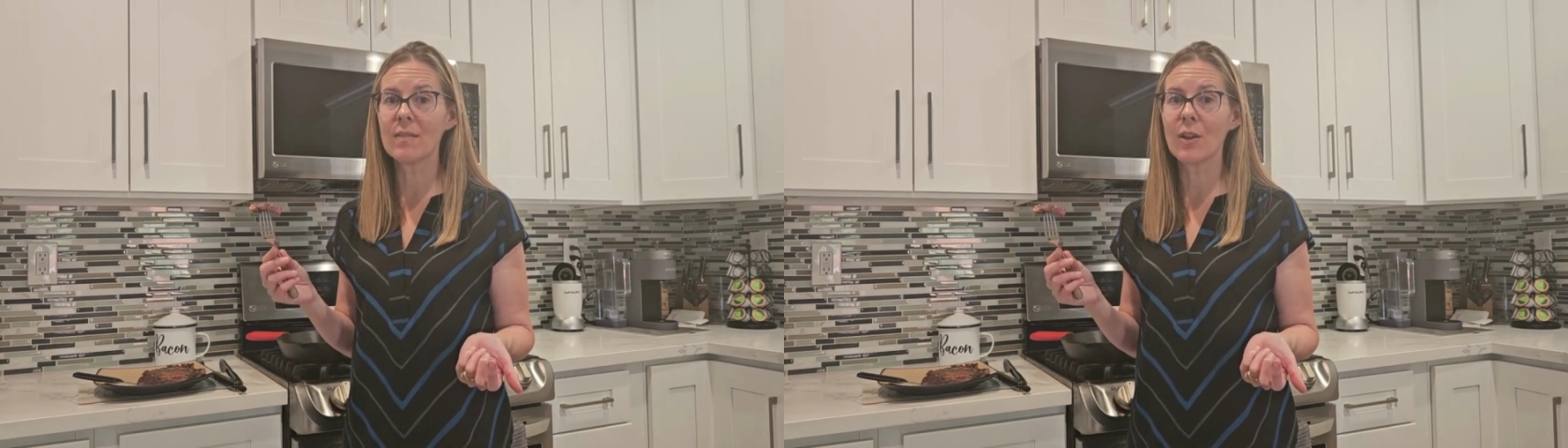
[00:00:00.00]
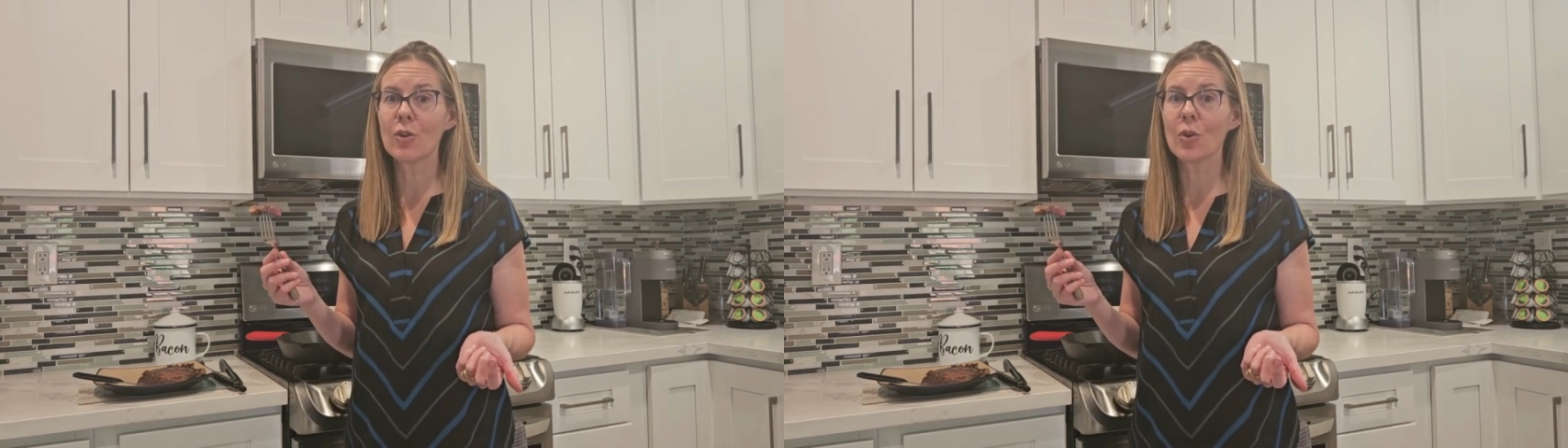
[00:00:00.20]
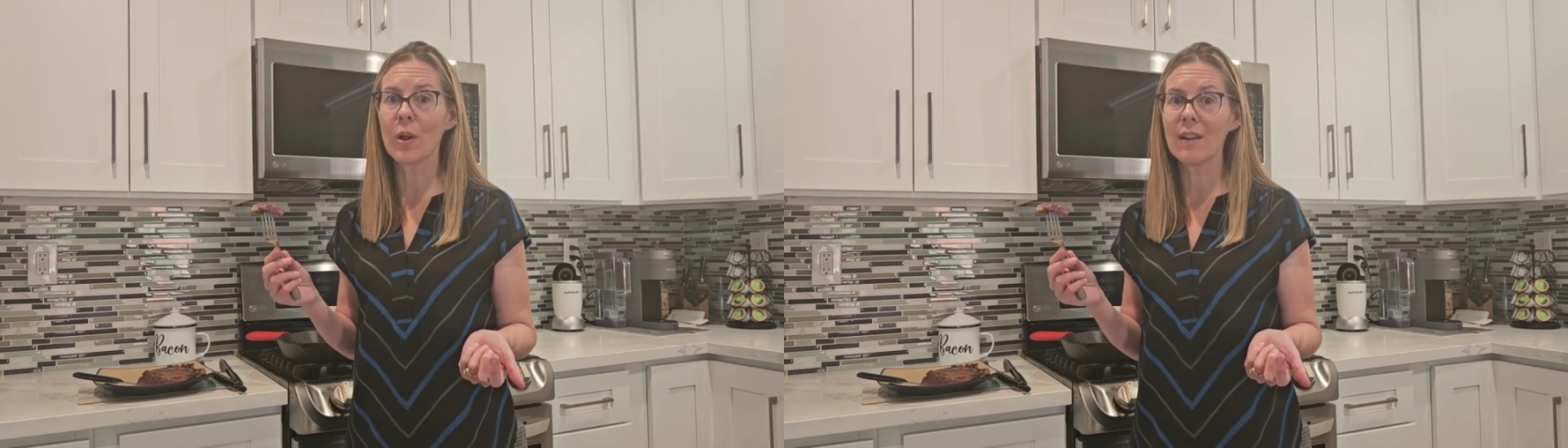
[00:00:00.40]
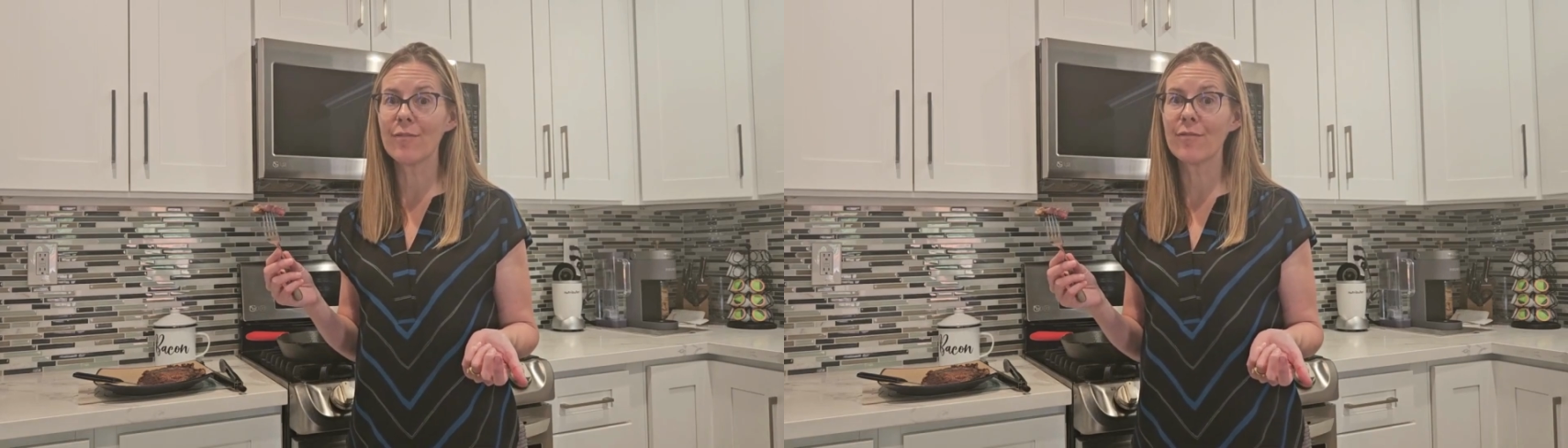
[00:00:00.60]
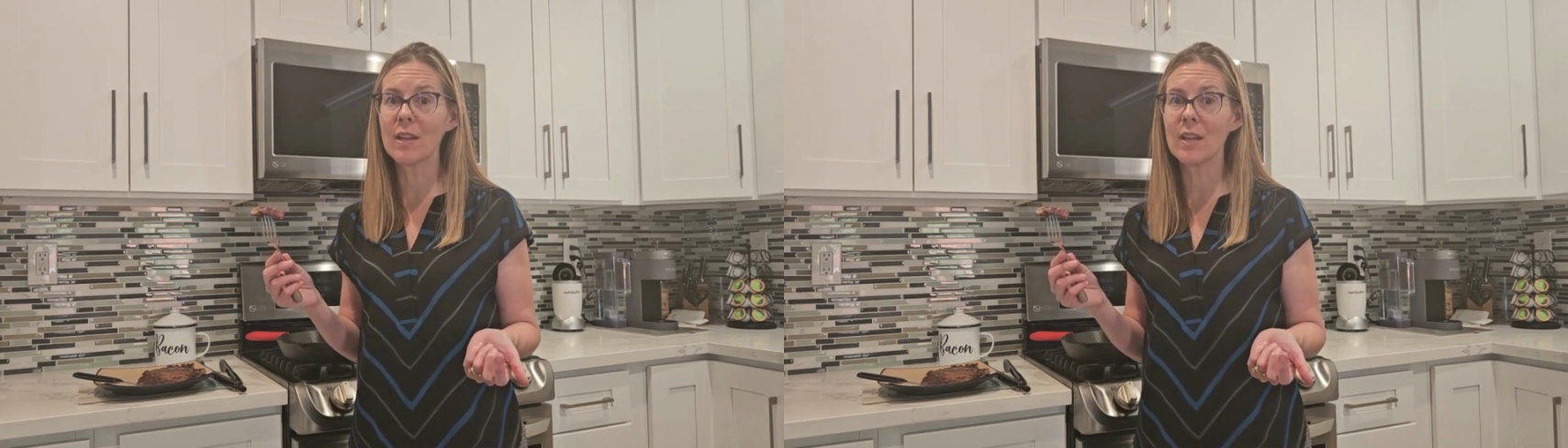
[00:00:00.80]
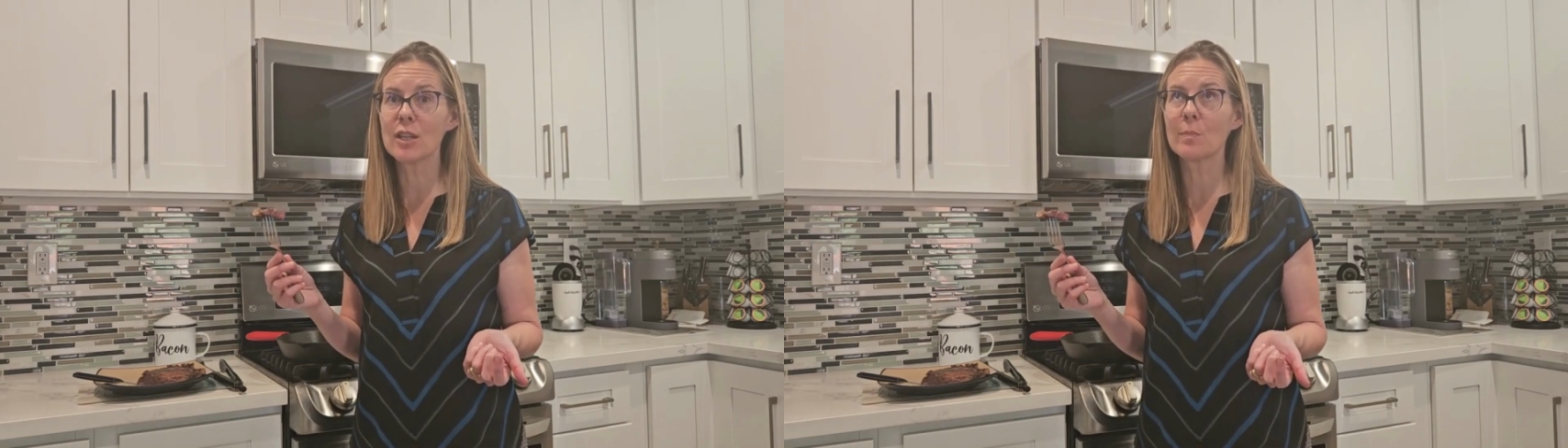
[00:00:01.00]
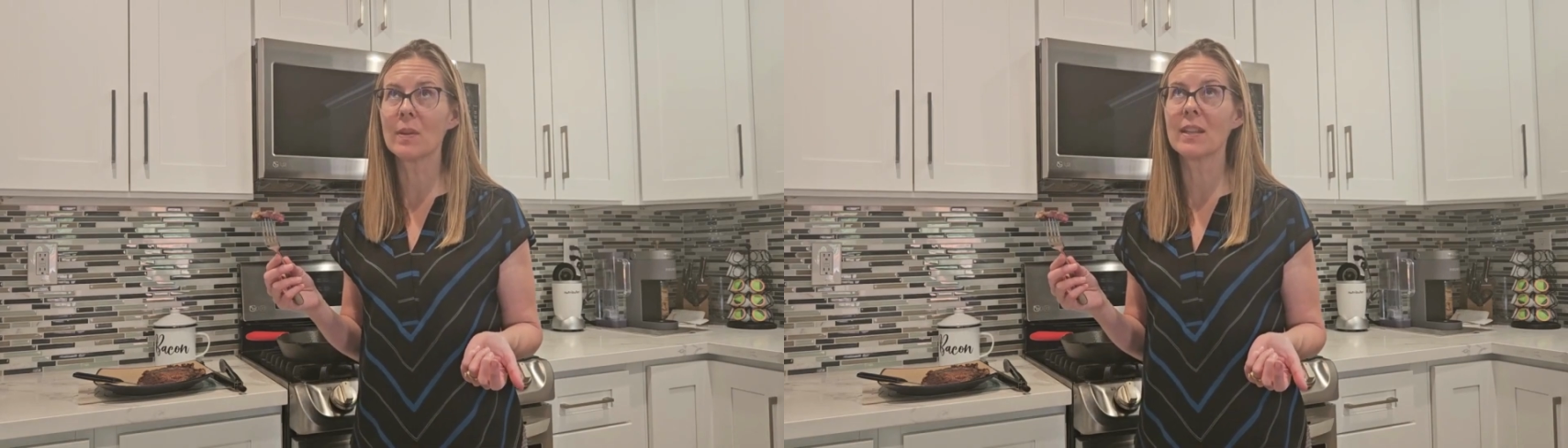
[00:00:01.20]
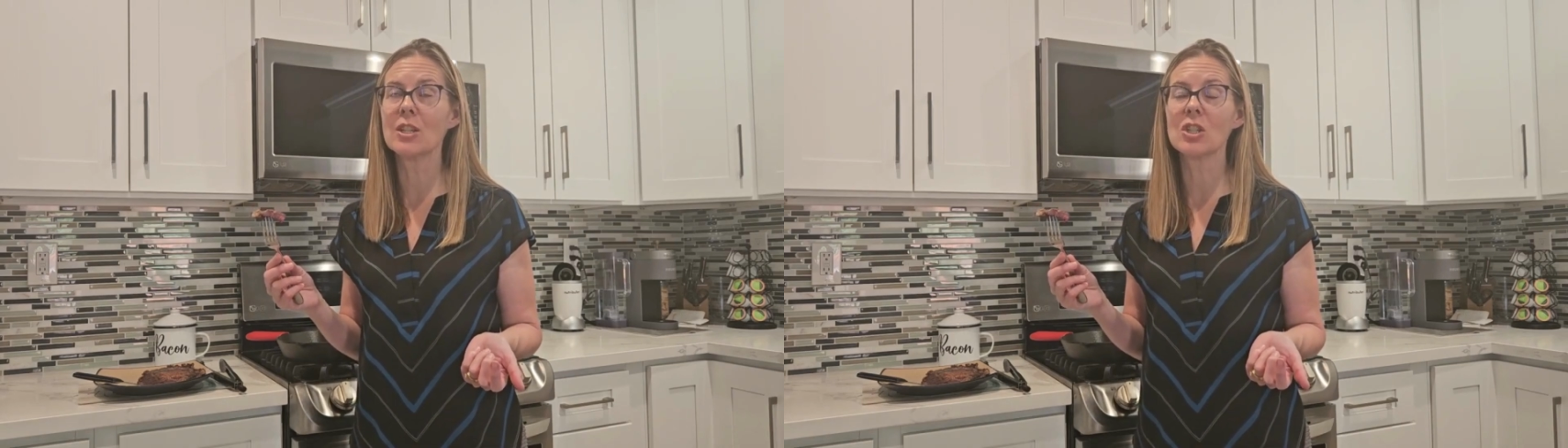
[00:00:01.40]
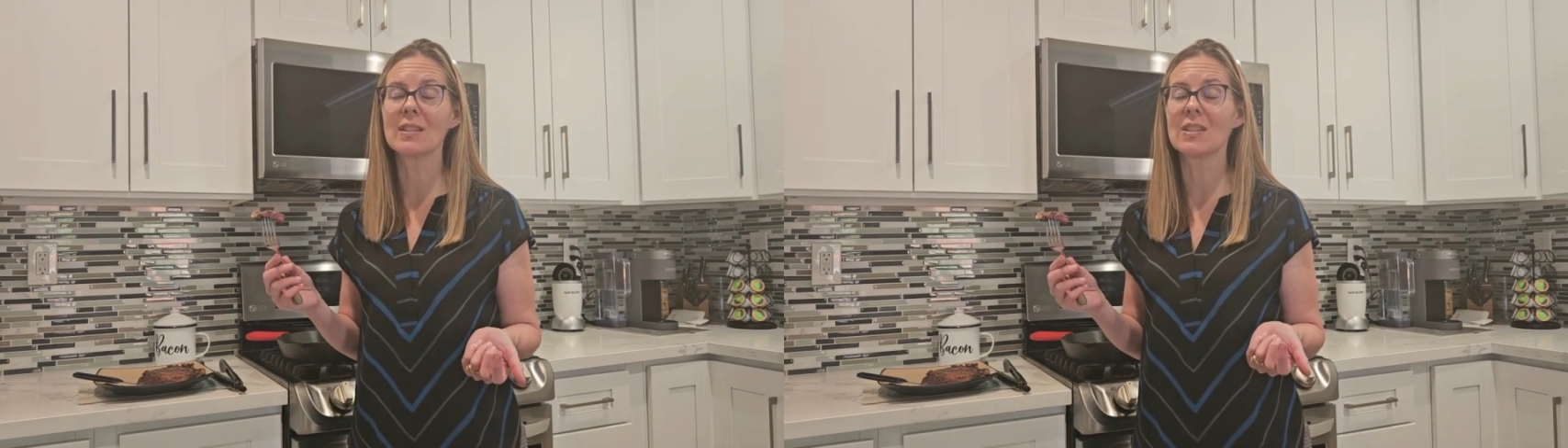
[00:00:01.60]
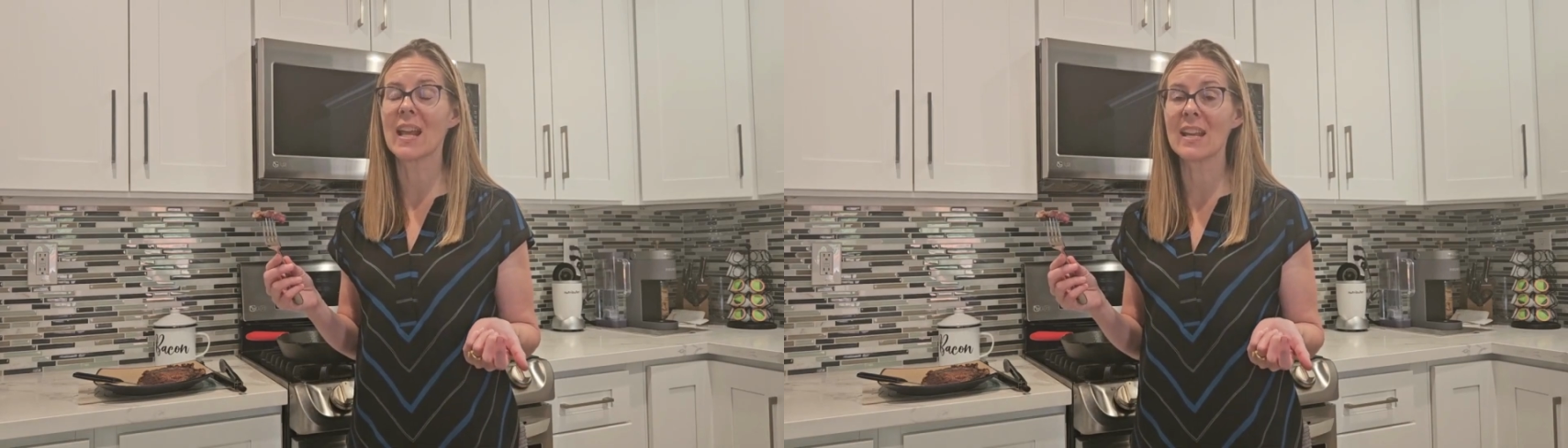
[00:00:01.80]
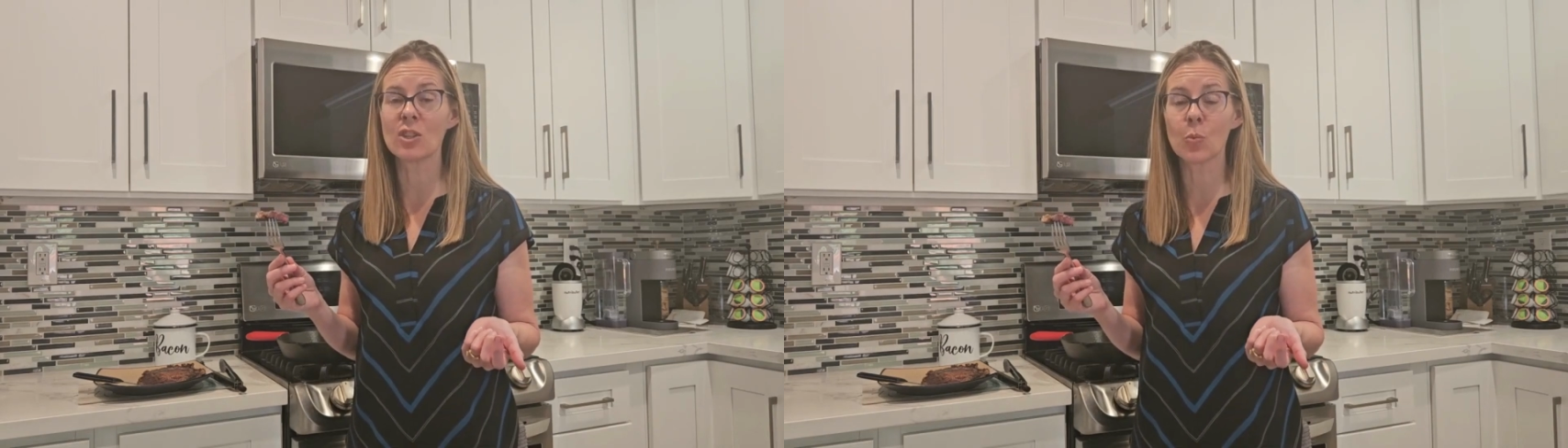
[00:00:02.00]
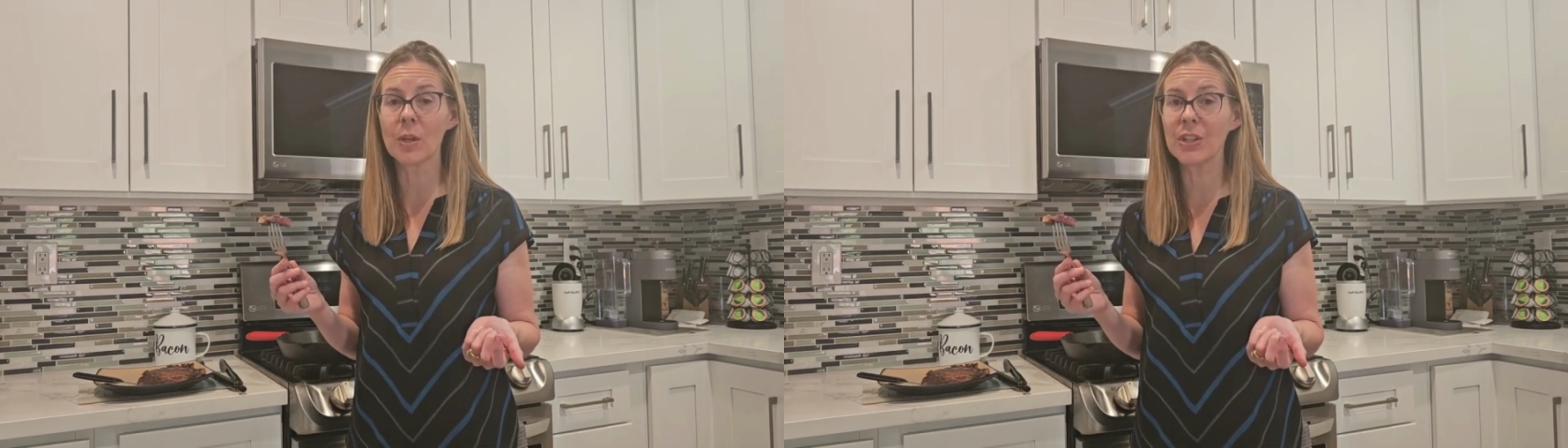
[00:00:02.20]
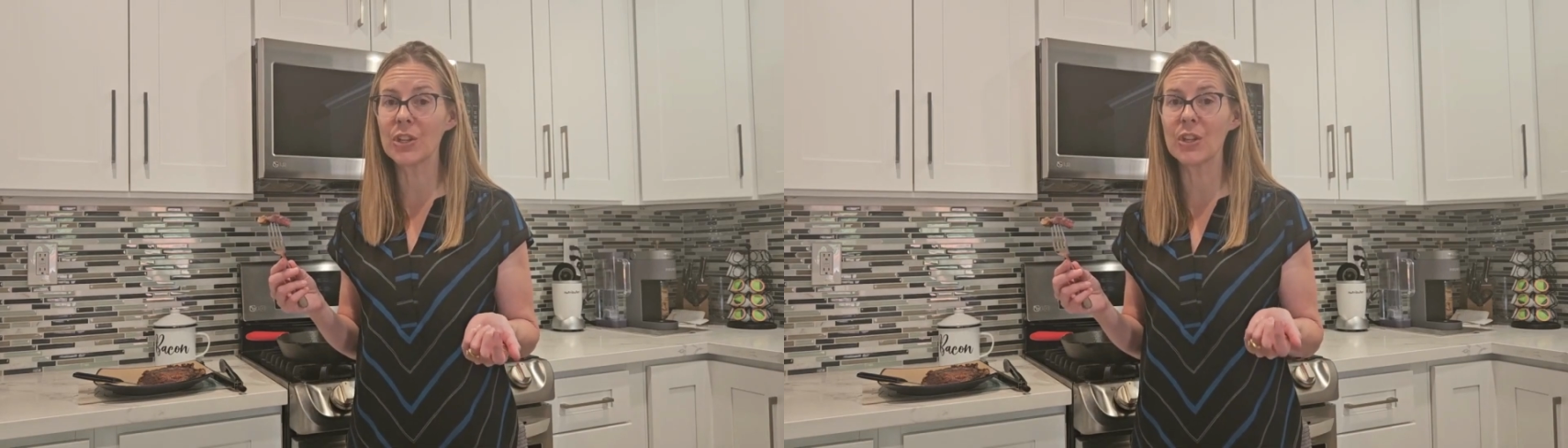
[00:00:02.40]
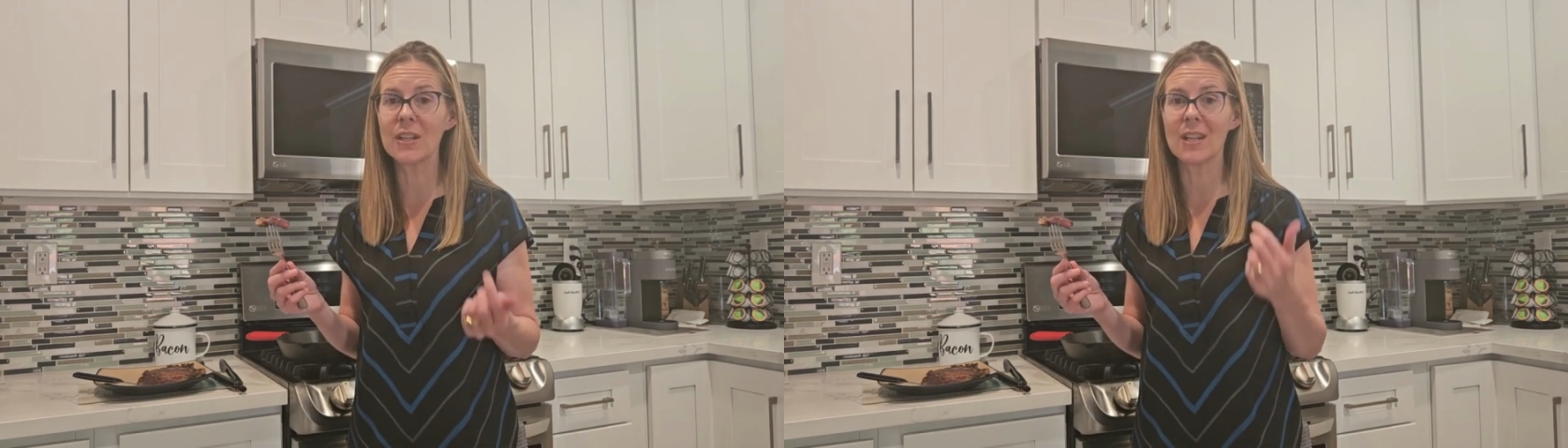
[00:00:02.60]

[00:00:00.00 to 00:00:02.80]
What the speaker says: they're grain-finished, but they just taste really good,